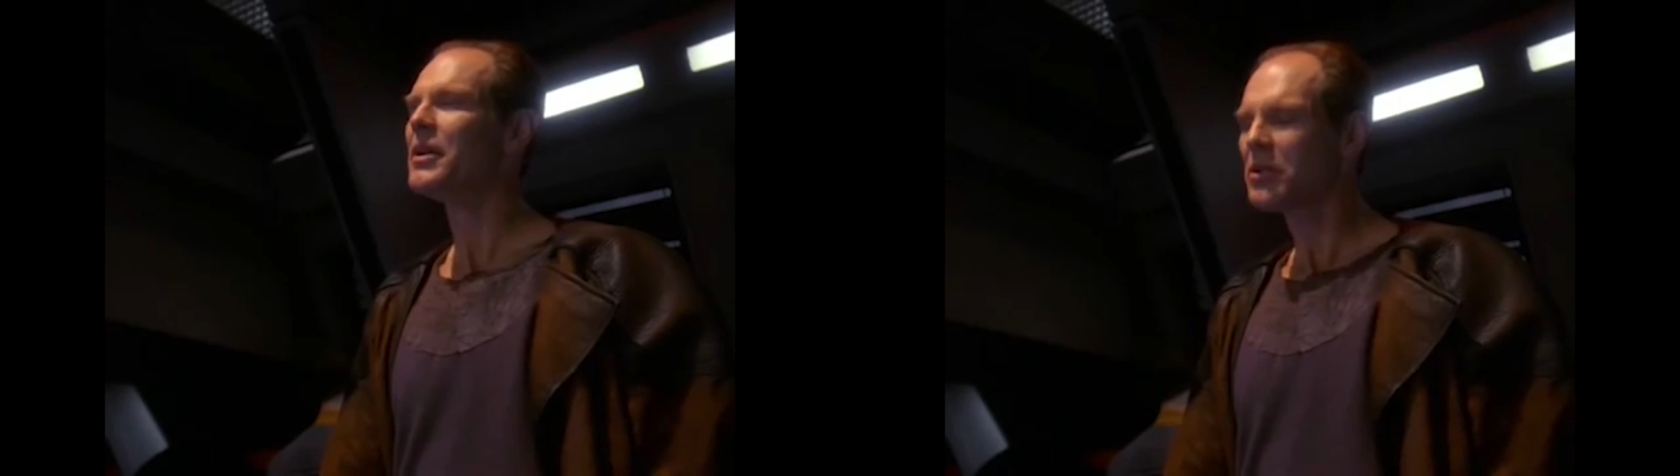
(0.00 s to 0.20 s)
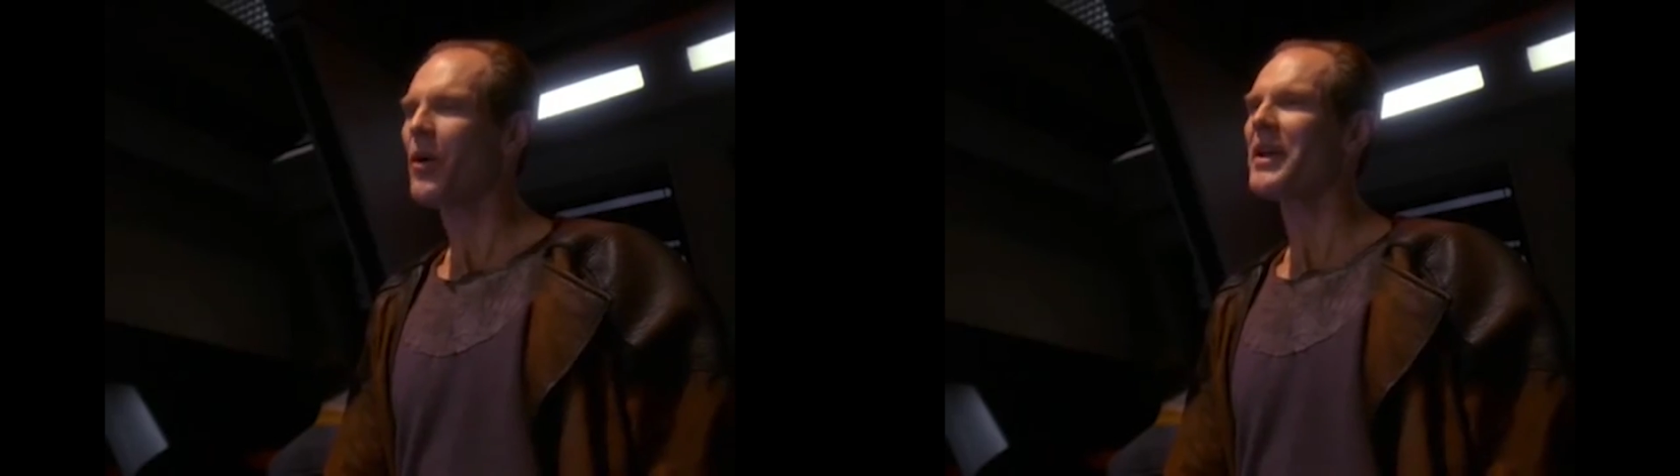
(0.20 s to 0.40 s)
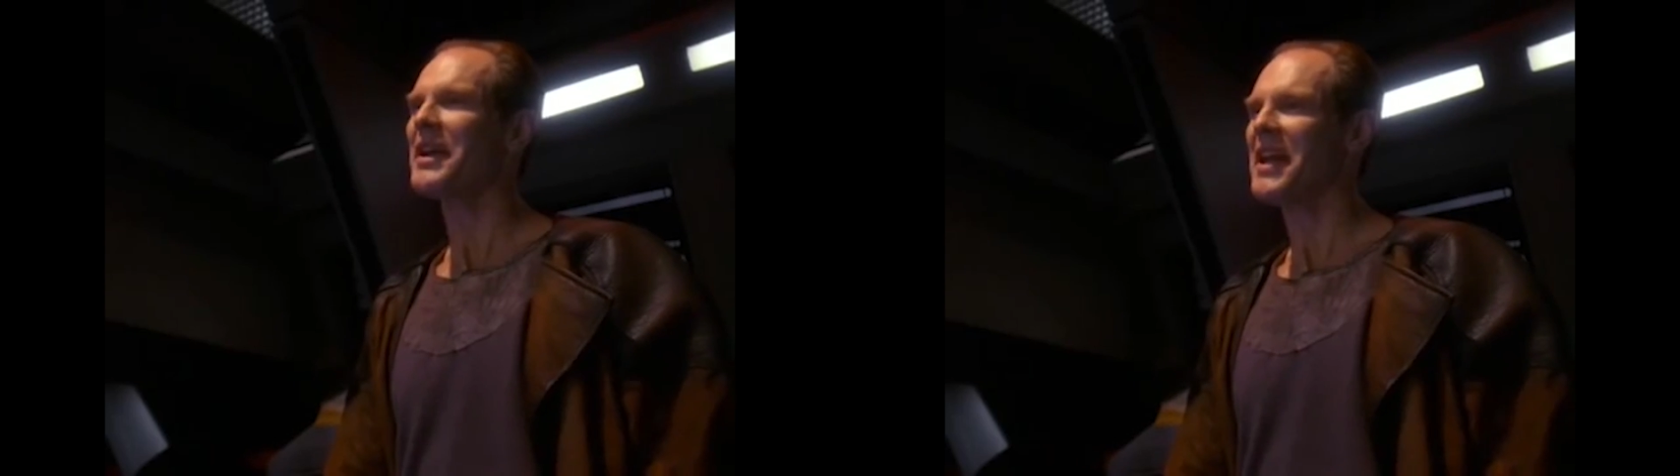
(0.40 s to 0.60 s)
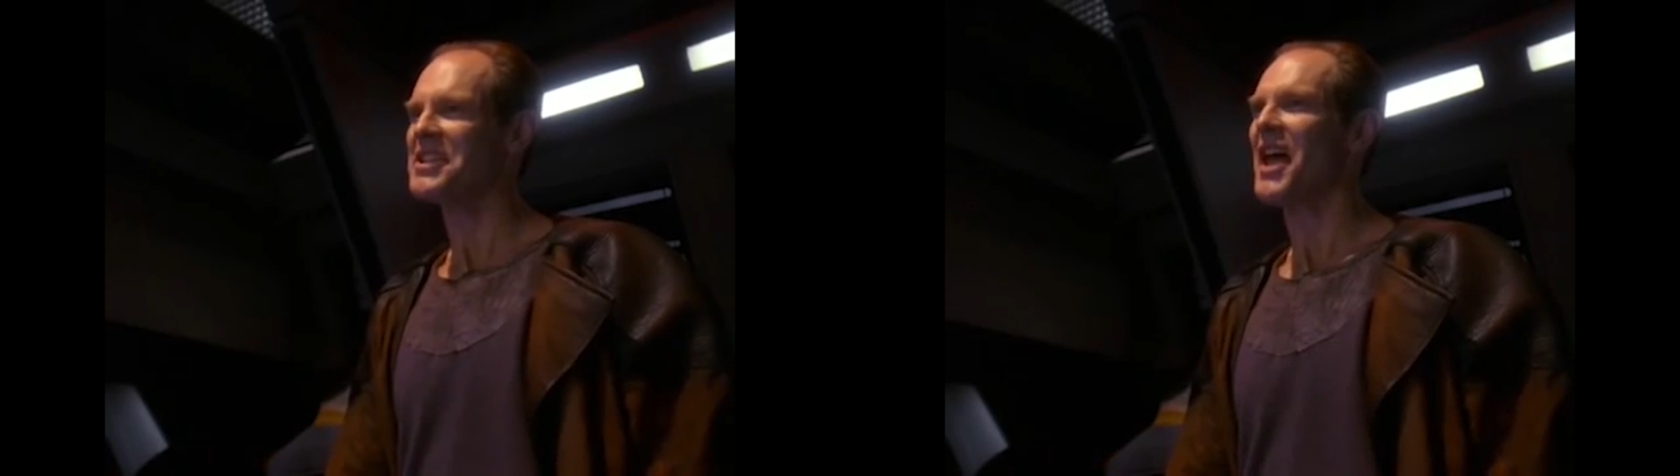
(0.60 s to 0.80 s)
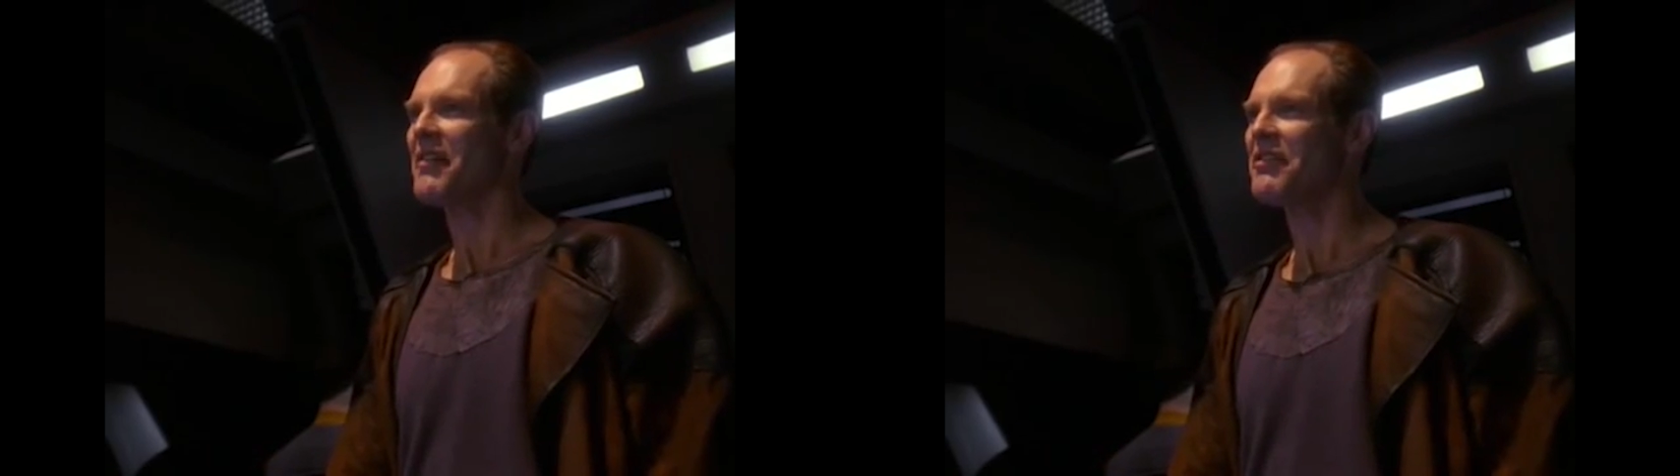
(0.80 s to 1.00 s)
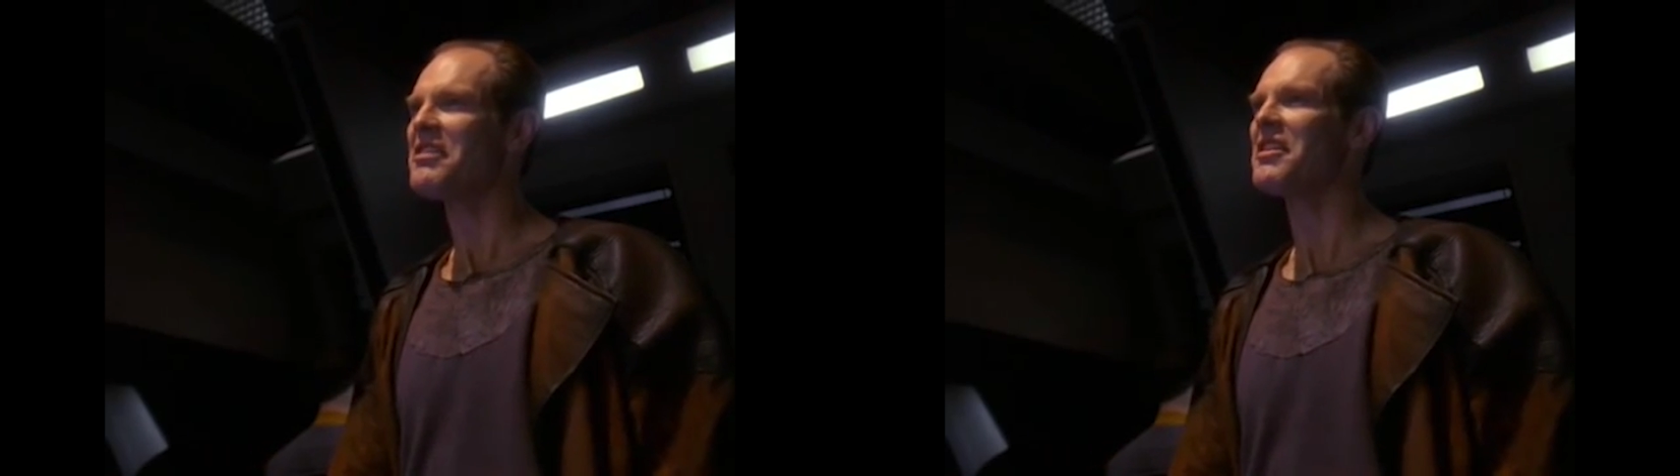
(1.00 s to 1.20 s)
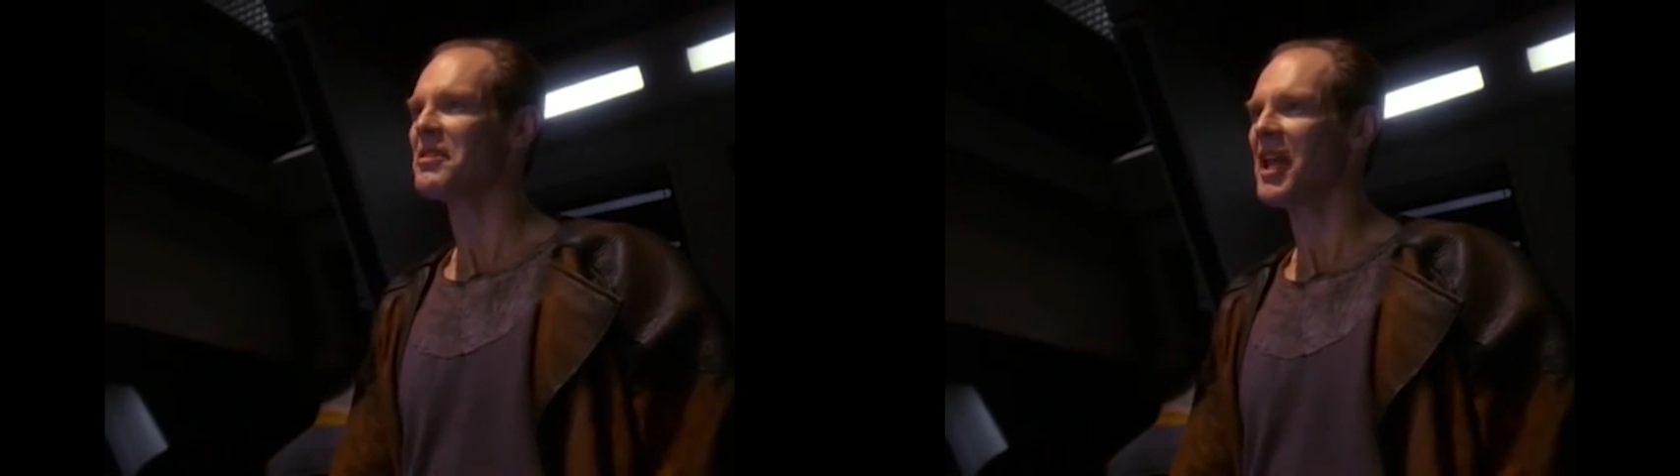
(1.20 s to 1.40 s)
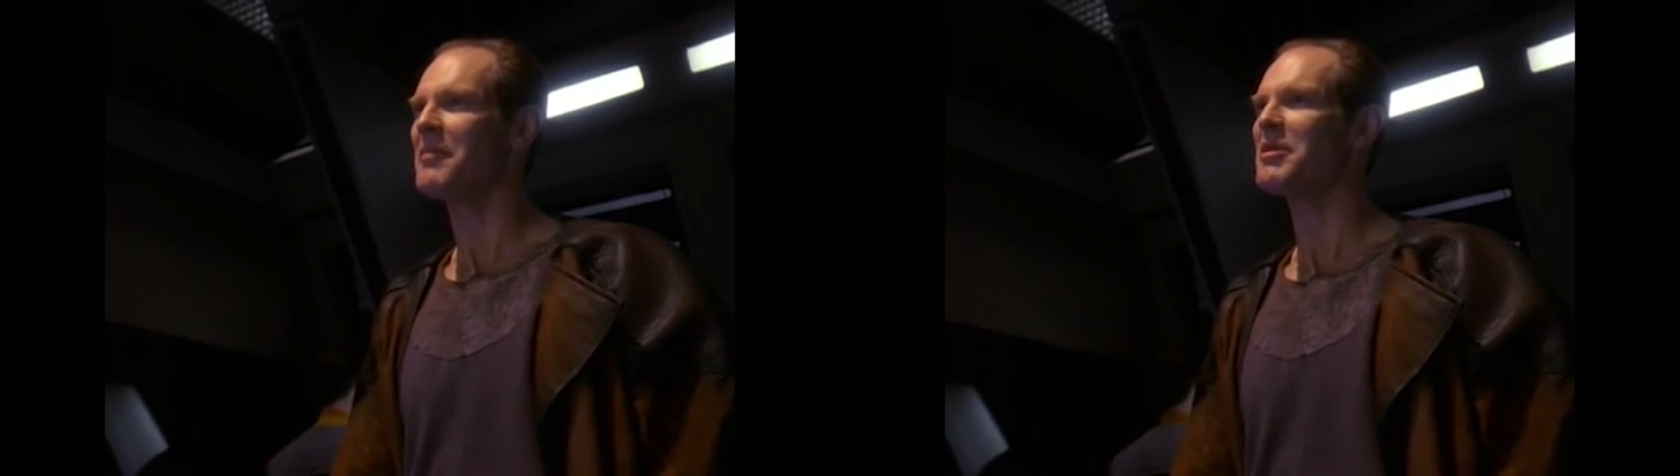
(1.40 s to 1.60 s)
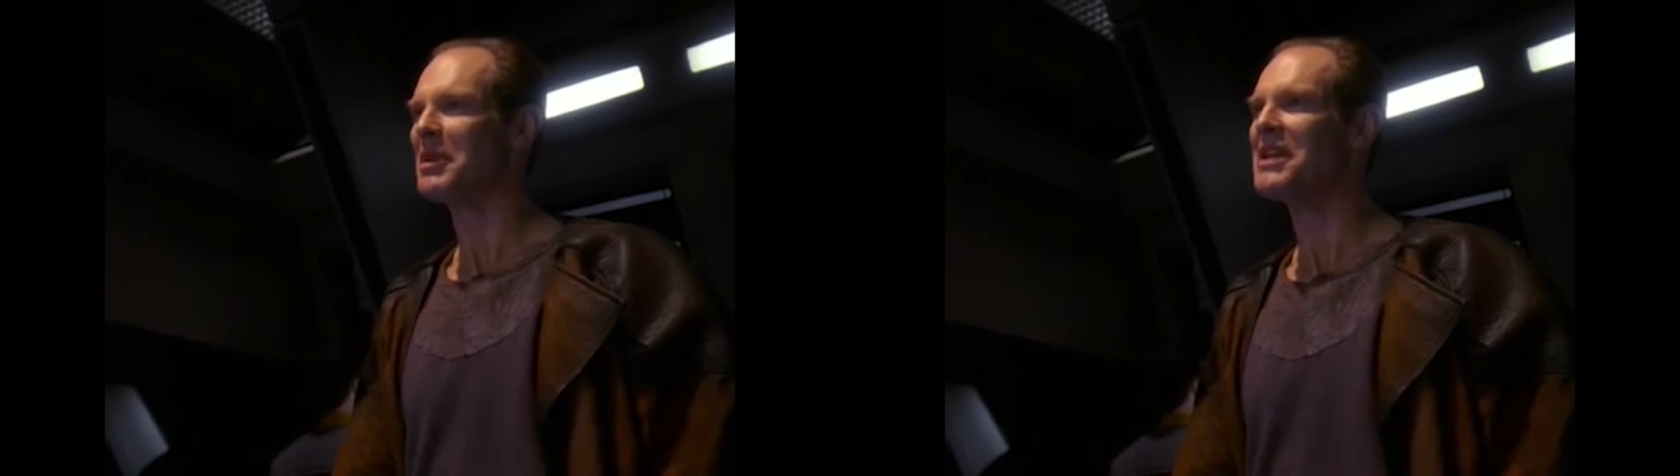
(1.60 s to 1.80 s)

You're going against everything you claim to